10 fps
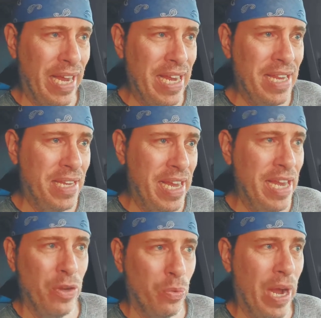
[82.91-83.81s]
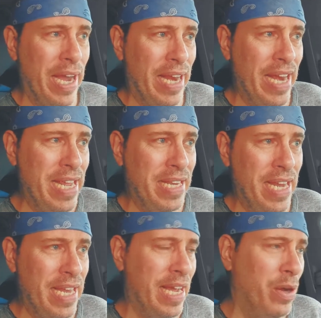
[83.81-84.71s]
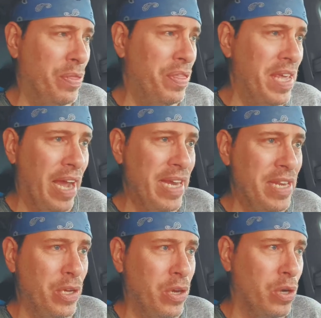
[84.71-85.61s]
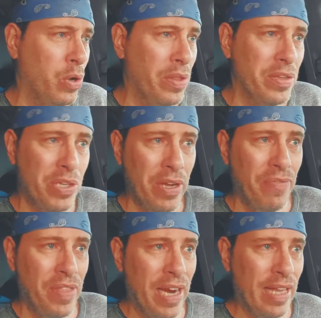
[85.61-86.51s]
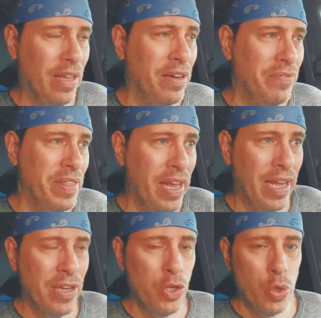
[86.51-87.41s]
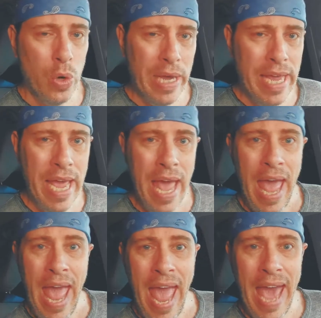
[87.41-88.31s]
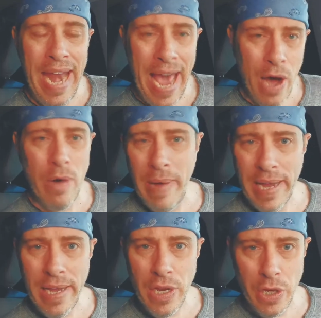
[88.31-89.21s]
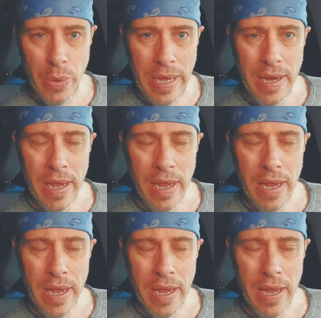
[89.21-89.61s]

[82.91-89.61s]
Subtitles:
I need to eat right. I need to eat healthy. I need to cook all the stuff that I love and that I enjoy. And how am I going to do it?